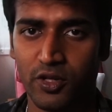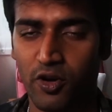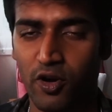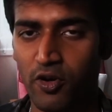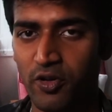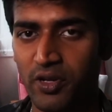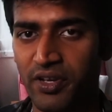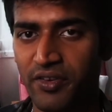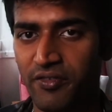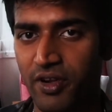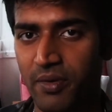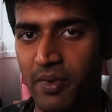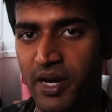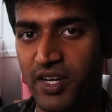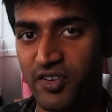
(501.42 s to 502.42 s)
So not only
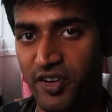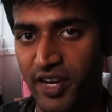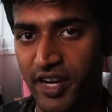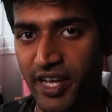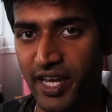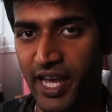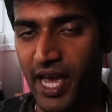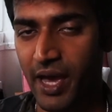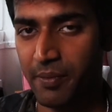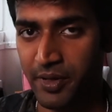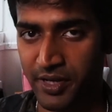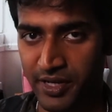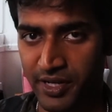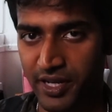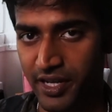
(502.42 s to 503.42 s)
will my training
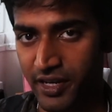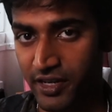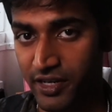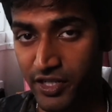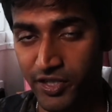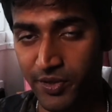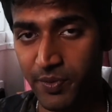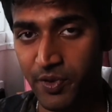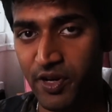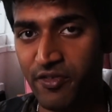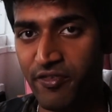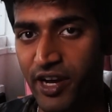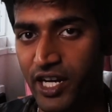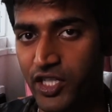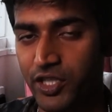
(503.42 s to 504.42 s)
happen in a
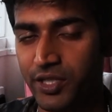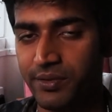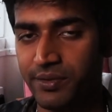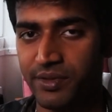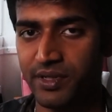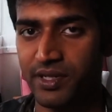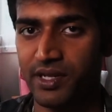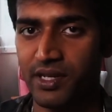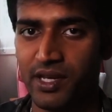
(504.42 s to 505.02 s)
distributed fashion,